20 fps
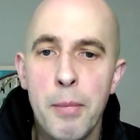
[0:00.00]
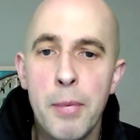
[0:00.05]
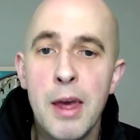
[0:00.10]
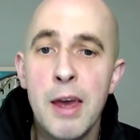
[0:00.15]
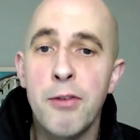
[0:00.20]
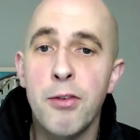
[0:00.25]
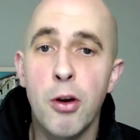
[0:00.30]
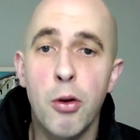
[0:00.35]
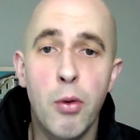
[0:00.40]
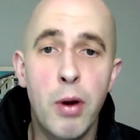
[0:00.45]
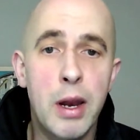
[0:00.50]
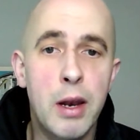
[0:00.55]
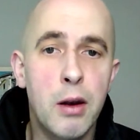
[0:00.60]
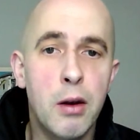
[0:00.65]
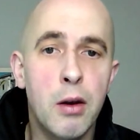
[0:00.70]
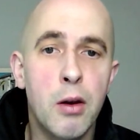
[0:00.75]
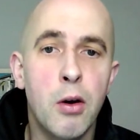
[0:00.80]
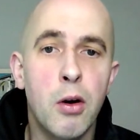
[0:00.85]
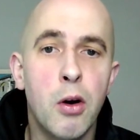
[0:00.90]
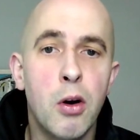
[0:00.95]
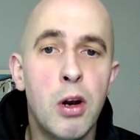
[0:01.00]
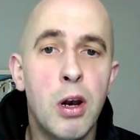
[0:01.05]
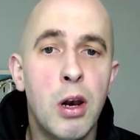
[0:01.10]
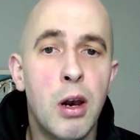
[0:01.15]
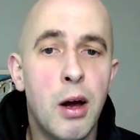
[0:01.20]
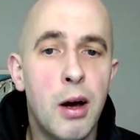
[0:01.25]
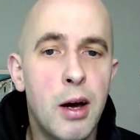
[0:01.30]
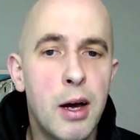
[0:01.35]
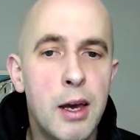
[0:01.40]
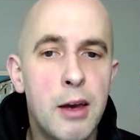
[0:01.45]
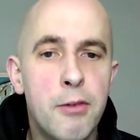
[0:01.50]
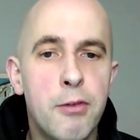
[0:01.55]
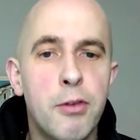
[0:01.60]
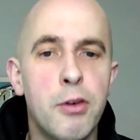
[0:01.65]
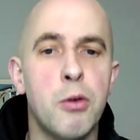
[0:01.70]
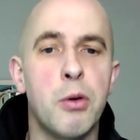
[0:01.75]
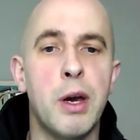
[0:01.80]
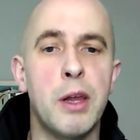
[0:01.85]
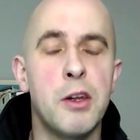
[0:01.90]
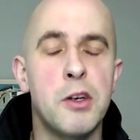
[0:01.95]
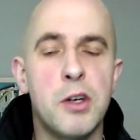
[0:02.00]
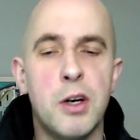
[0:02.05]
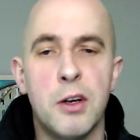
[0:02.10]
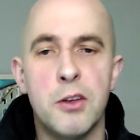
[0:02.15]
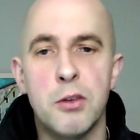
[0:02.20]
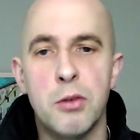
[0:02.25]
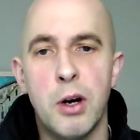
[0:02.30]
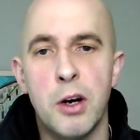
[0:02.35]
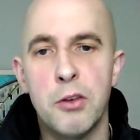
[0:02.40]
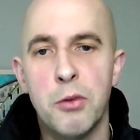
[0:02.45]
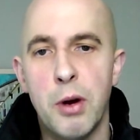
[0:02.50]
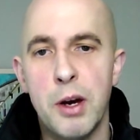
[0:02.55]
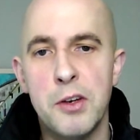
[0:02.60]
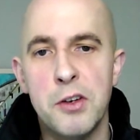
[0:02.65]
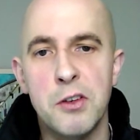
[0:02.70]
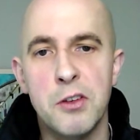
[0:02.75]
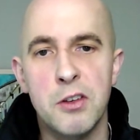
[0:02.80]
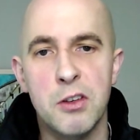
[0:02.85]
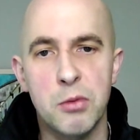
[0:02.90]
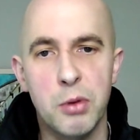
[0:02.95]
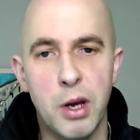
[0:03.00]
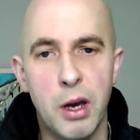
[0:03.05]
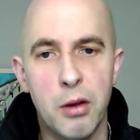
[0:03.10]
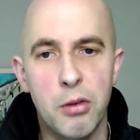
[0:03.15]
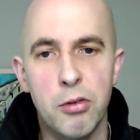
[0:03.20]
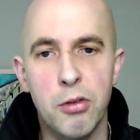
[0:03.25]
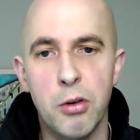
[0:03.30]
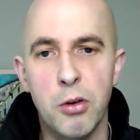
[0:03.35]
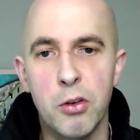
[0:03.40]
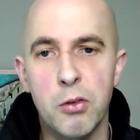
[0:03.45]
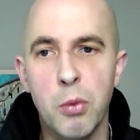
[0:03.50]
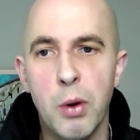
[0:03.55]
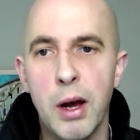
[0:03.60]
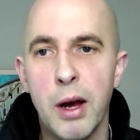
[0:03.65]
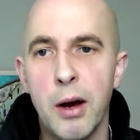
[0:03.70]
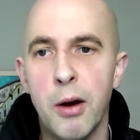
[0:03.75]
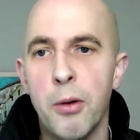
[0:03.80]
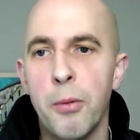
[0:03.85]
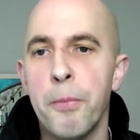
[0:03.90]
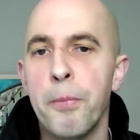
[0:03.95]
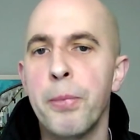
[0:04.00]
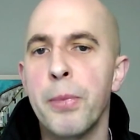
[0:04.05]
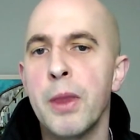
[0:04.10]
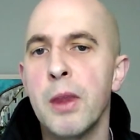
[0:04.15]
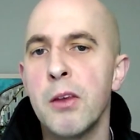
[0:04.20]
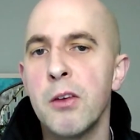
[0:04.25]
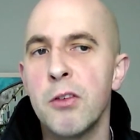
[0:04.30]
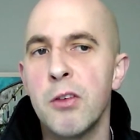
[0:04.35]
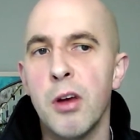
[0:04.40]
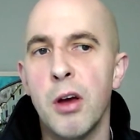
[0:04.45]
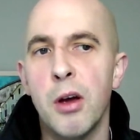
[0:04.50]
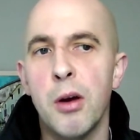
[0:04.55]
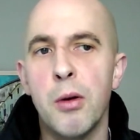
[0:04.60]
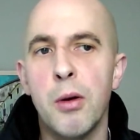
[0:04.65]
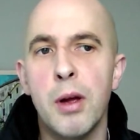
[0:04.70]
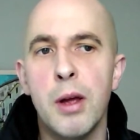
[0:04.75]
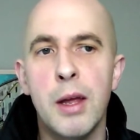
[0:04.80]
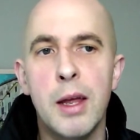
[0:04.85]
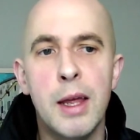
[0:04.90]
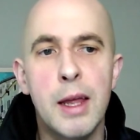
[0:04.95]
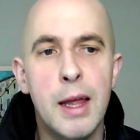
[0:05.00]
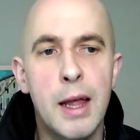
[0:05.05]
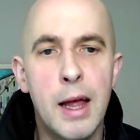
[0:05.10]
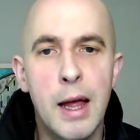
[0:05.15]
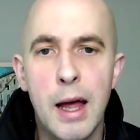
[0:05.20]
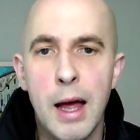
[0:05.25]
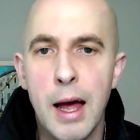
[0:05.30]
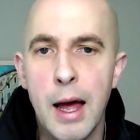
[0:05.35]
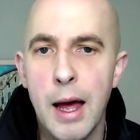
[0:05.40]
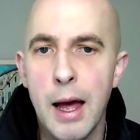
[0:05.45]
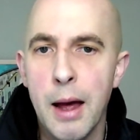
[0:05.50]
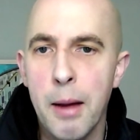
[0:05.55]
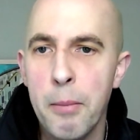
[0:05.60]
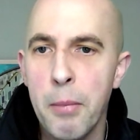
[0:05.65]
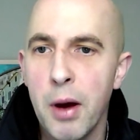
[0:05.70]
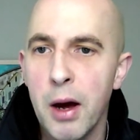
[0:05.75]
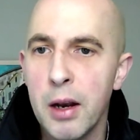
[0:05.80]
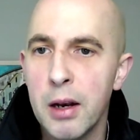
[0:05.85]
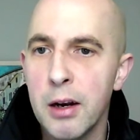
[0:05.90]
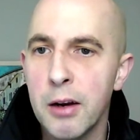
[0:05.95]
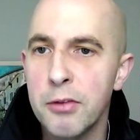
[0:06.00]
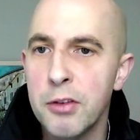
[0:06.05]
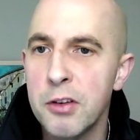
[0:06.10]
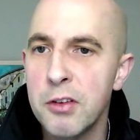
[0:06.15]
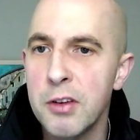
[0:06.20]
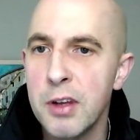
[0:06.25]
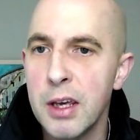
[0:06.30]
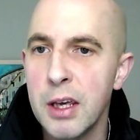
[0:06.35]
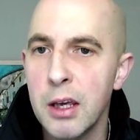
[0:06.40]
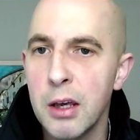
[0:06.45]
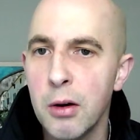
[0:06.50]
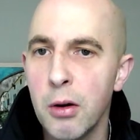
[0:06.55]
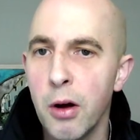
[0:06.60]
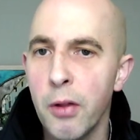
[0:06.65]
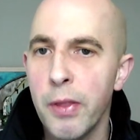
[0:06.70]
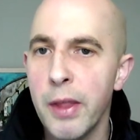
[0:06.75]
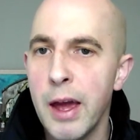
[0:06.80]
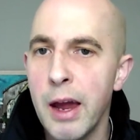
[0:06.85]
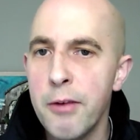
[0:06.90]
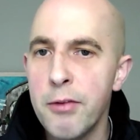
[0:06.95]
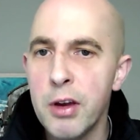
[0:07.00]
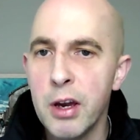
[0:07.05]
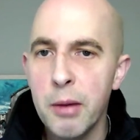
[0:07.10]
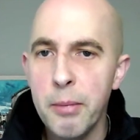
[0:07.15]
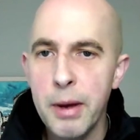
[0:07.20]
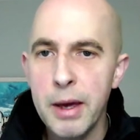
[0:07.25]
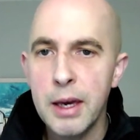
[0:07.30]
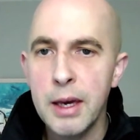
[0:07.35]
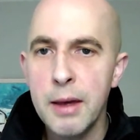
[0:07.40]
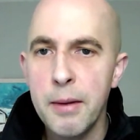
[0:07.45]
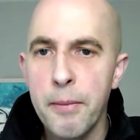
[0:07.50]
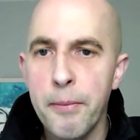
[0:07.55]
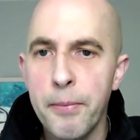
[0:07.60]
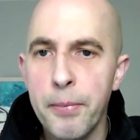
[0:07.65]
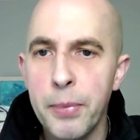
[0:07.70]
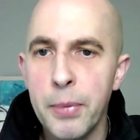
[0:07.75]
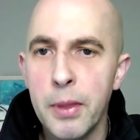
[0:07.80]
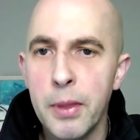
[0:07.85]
If you're in live, you'll get the chance to ask questions as we're going through as well. So I'd love to see you on there if you can make it.